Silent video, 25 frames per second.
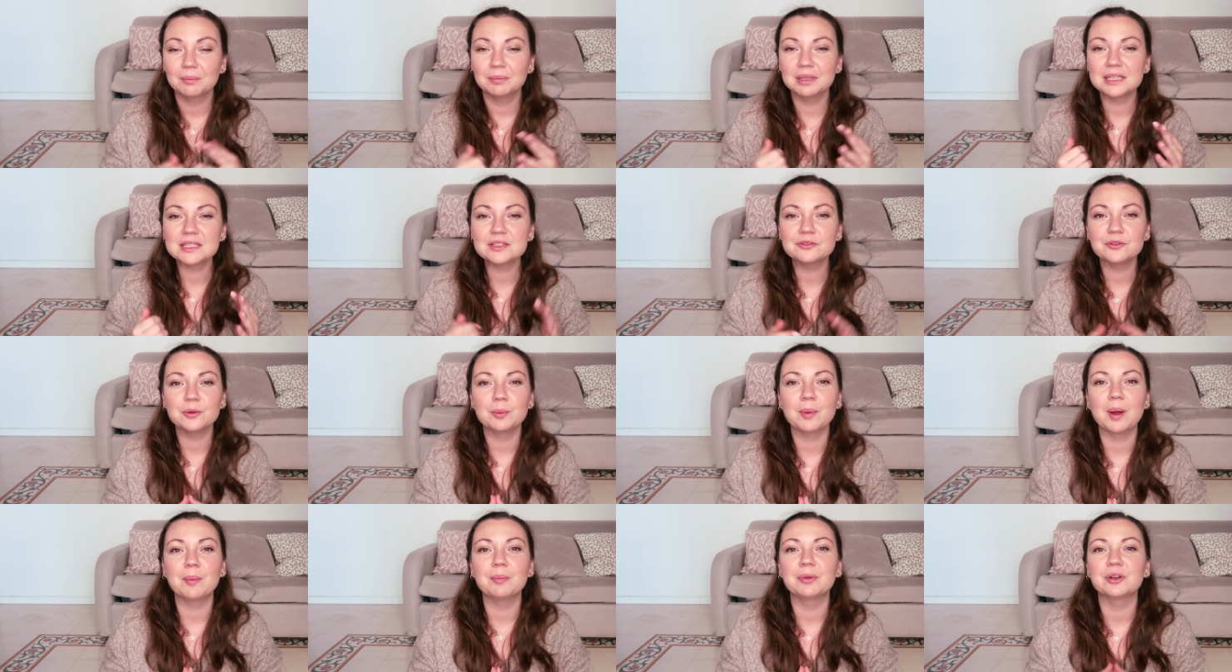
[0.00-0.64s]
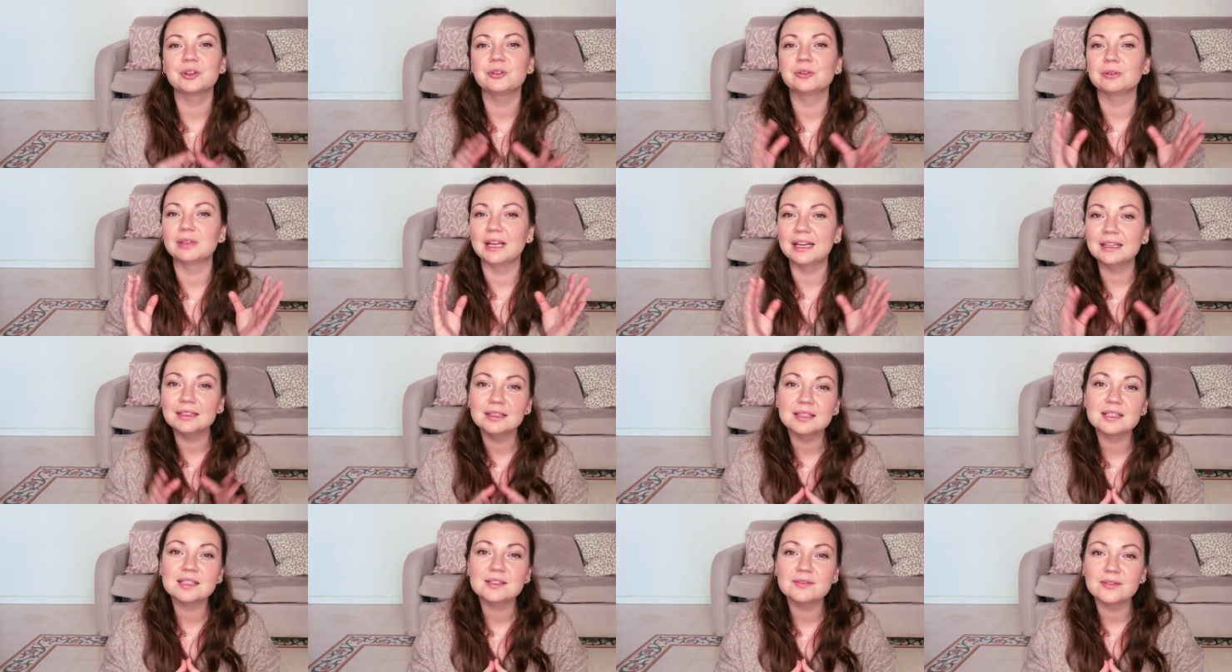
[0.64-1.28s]
Please remember to
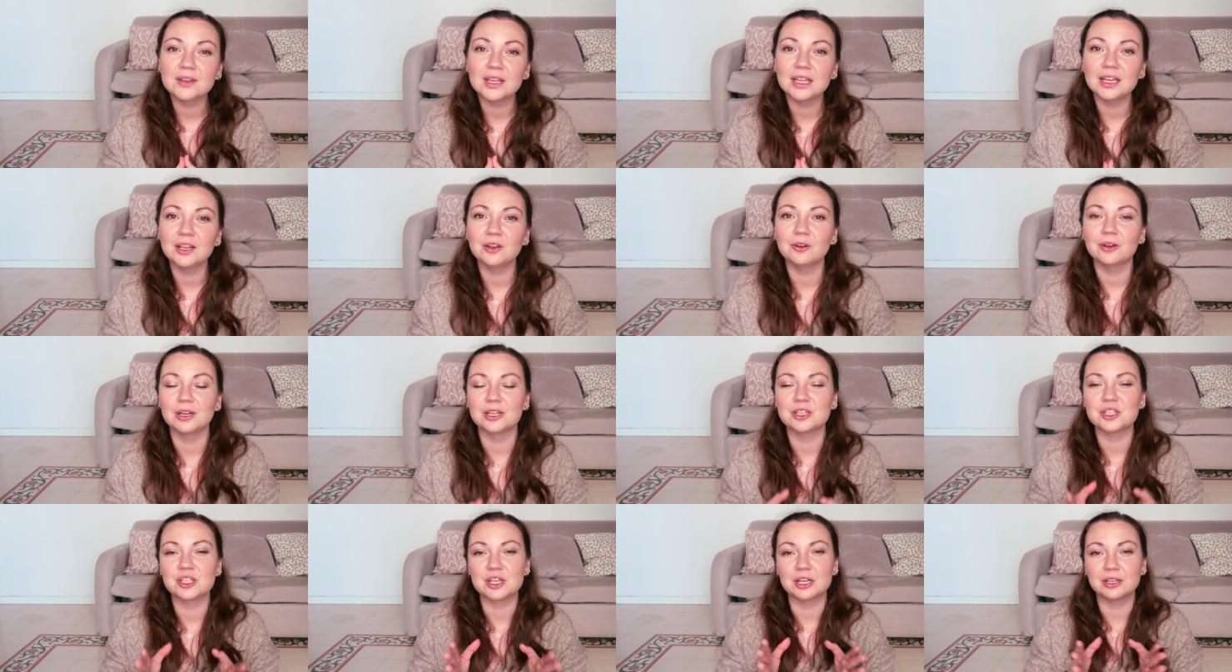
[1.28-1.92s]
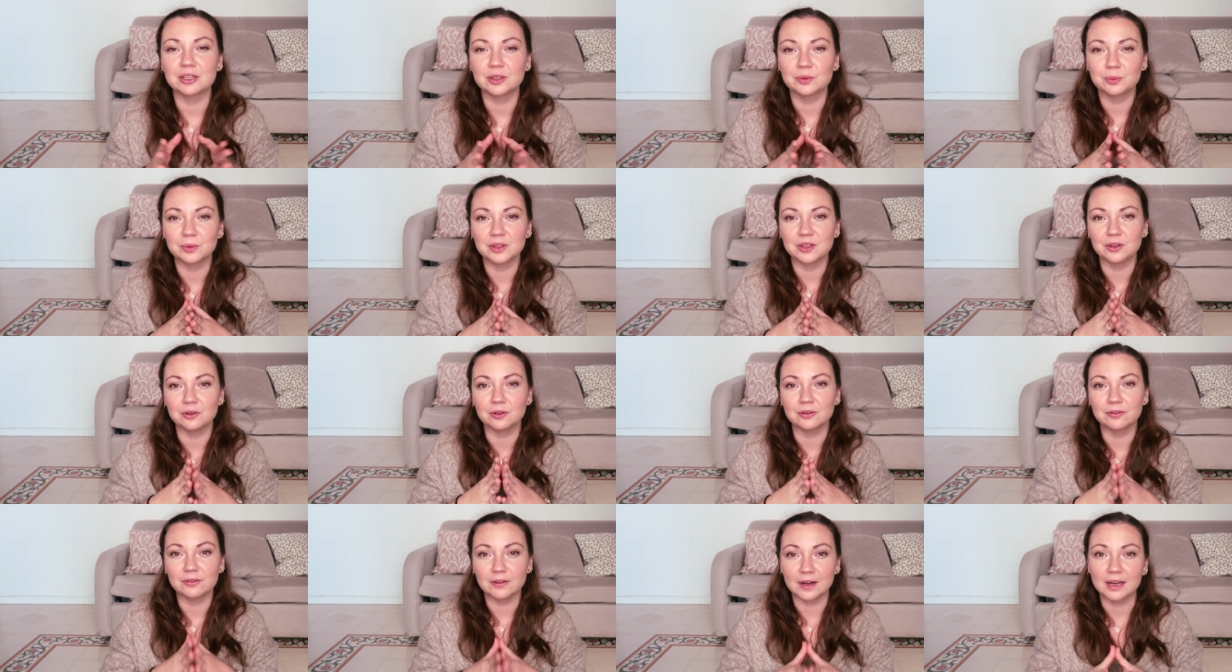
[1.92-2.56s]
like this video and share it with
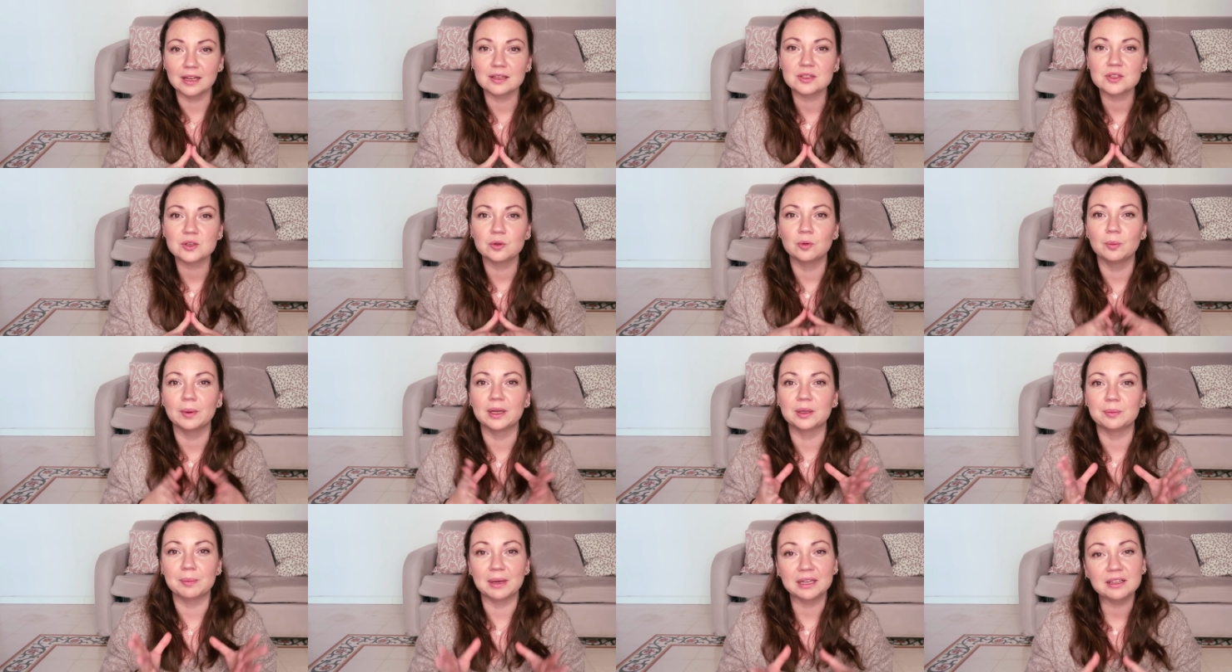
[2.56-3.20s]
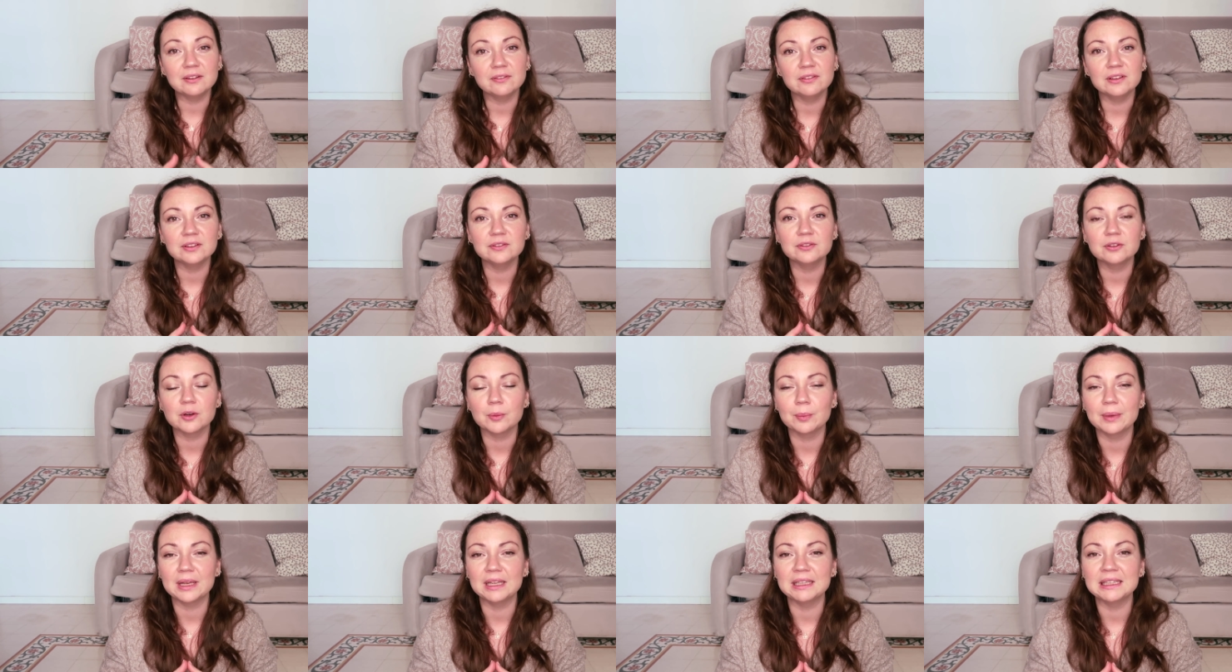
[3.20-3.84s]
your friends who might benefit
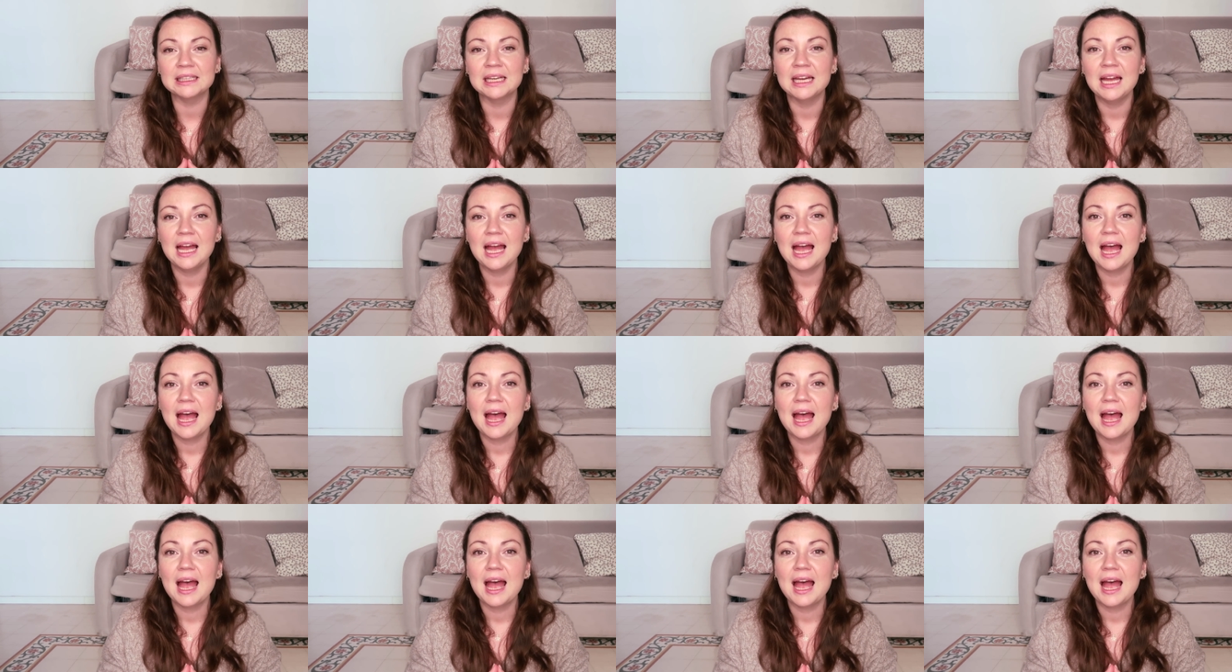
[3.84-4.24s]
from it.